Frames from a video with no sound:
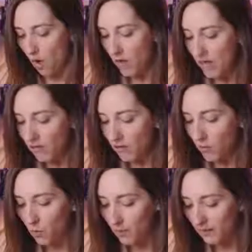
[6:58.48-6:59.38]
Well, if
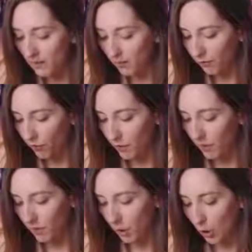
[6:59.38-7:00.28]
it wasn't for
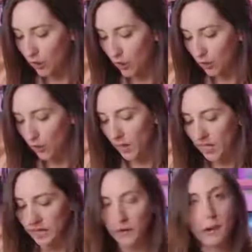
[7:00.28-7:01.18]
the little logo
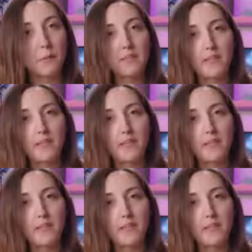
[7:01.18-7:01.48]
right here, I would